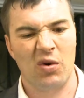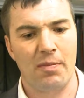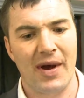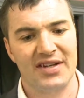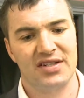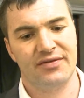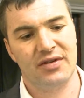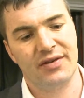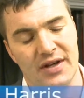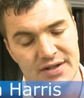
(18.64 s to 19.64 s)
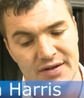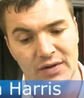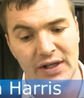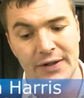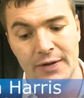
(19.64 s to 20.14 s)
we were passive
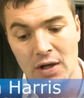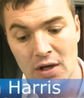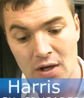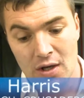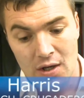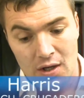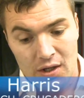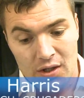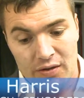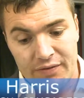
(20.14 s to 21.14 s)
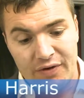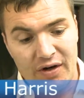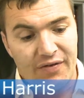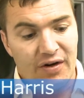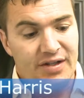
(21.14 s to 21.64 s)
defensively and
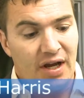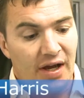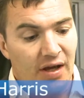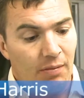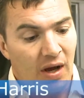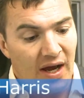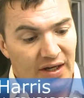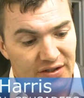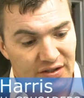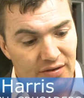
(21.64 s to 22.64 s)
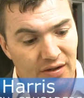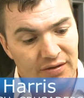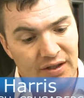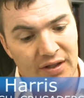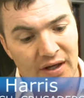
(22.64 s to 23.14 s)
very, very tight at markers and,
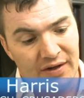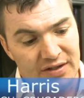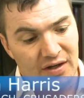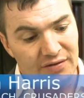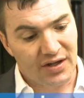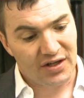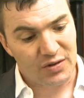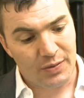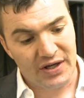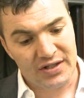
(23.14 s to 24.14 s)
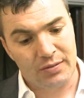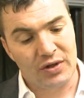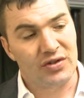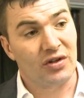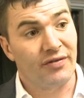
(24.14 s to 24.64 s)
and, didn't give ourselves any space to be
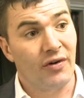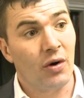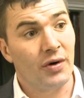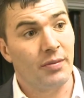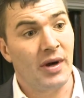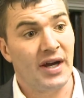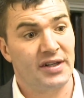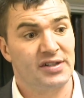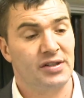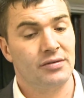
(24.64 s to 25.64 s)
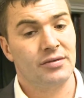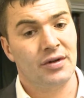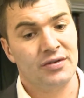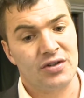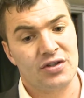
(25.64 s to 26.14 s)
able to go forward at markers and,
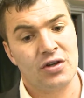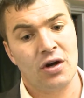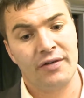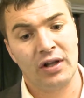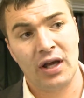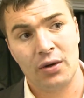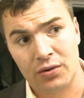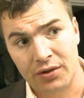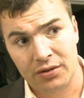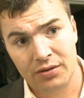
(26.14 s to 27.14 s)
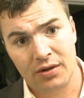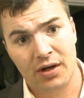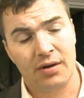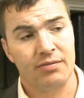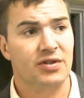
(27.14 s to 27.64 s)
and just sort of allowed
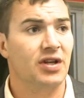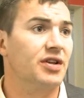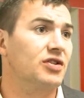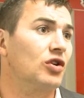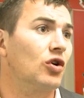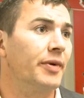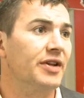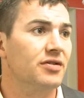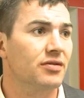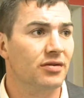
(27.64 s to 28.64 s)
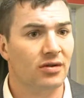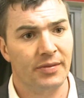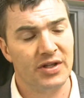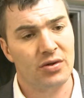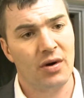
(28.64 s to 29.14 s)
um, Saints to come in,
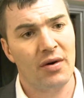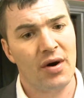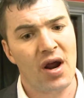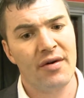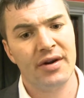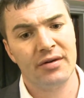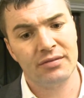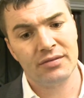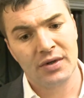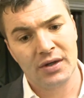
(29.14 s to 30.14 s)
come into our area and